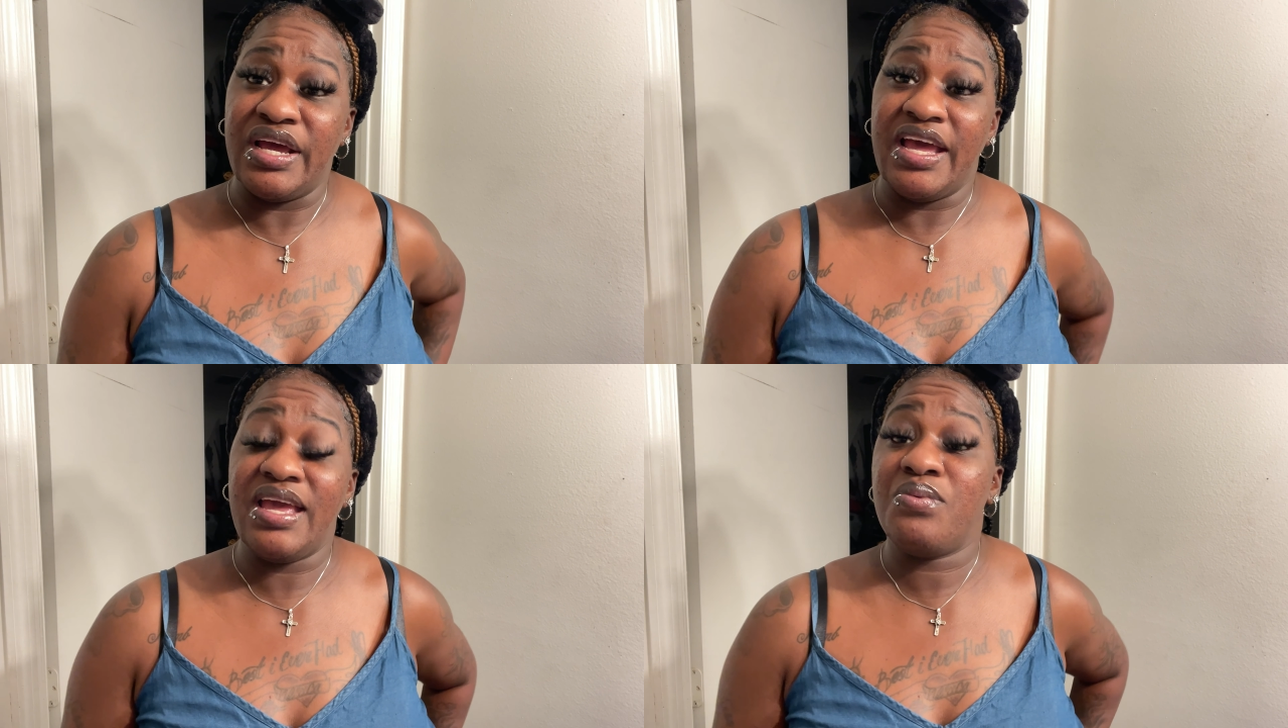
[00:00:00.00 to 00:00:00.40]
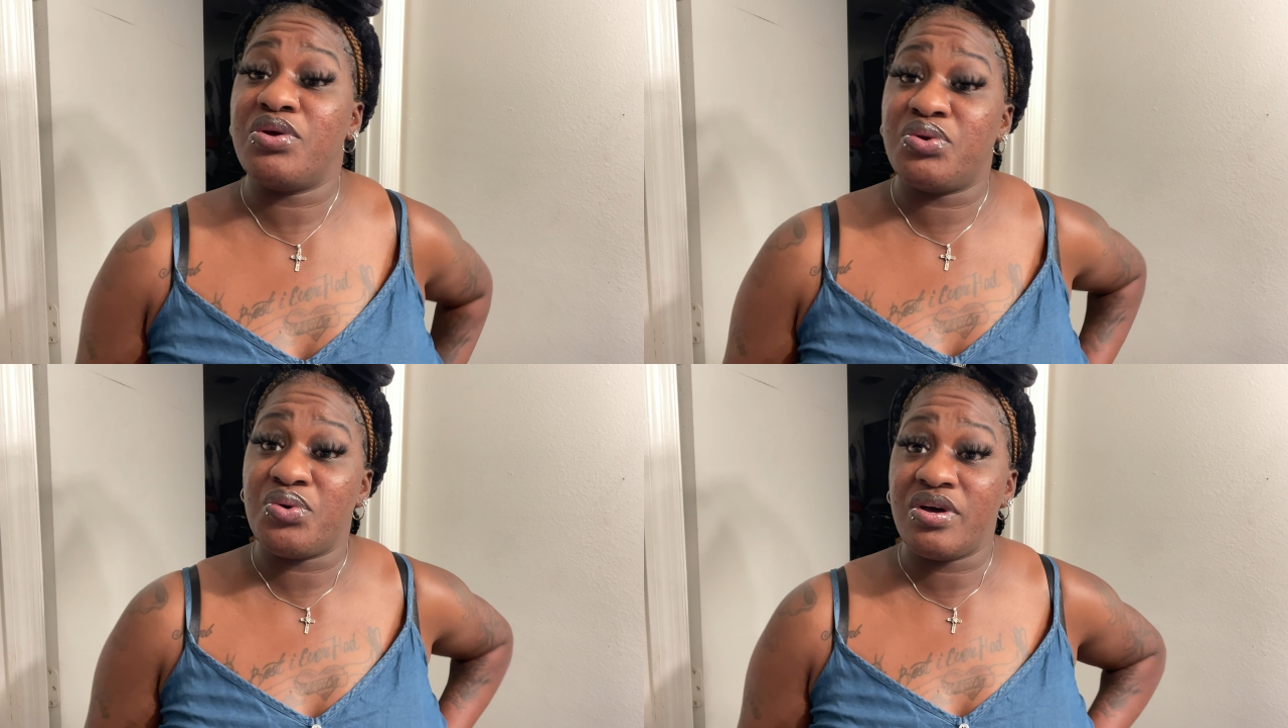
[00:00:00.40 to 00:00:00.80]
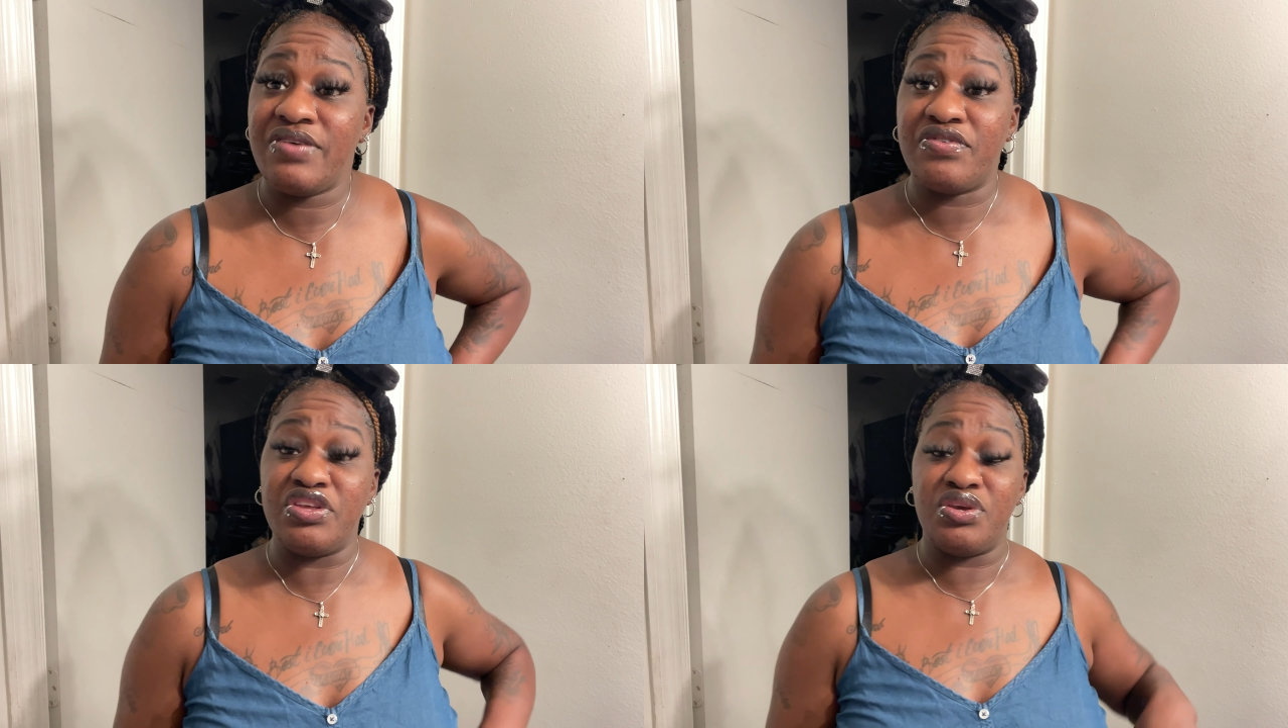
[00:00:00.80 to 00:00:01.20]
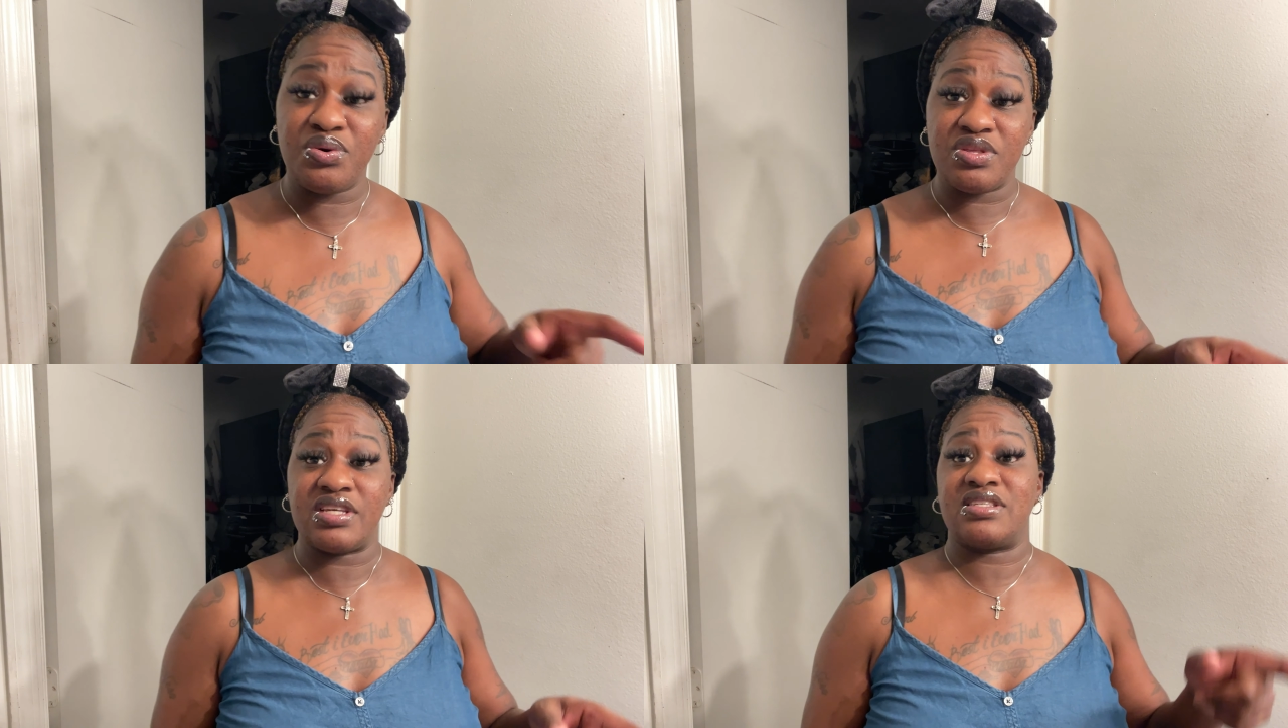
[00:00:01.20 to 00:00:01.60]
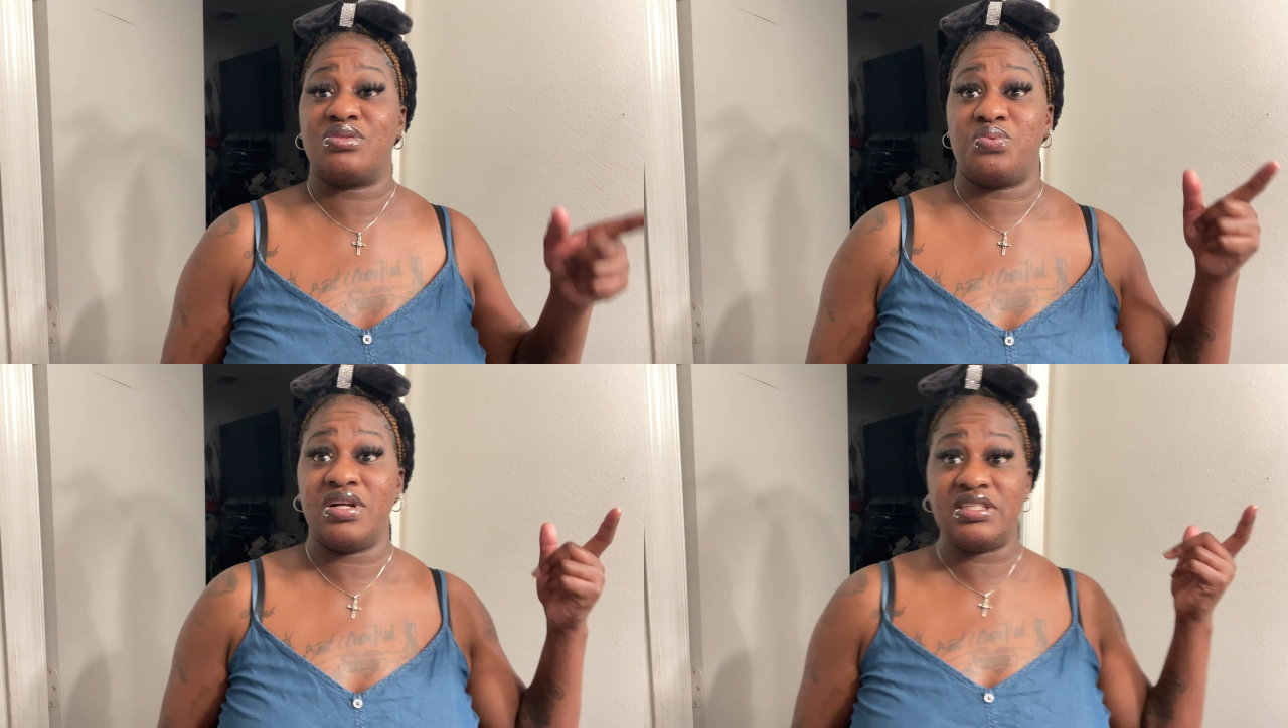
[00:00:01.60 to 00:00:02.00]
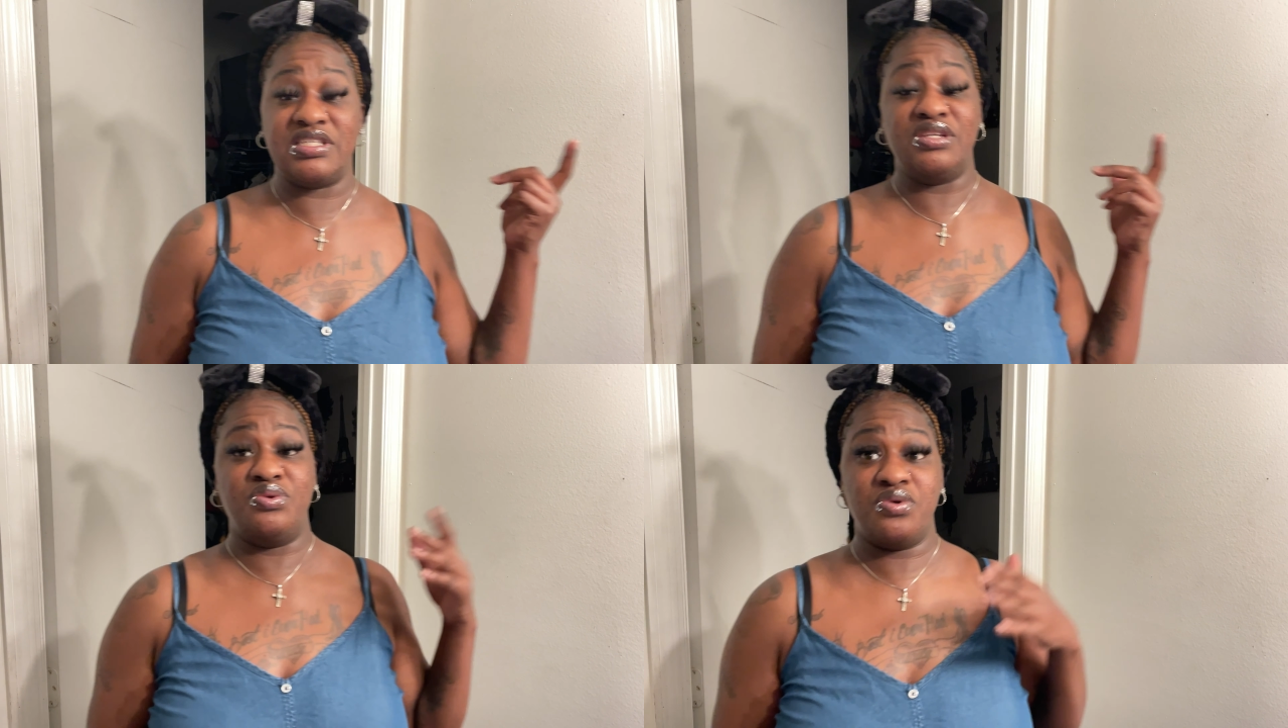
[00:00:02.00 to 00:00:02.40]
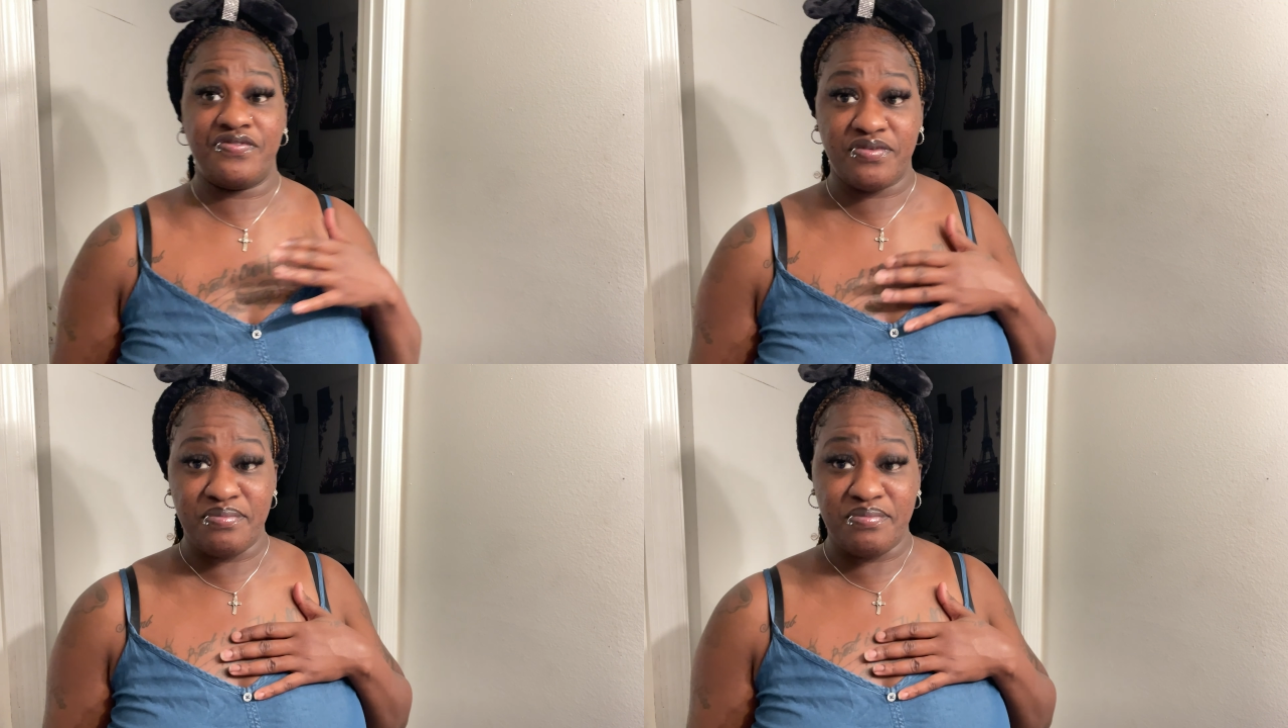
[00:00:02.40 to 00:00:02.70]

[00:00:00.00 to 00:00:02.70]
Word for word: He would do it for you just as well as he do it for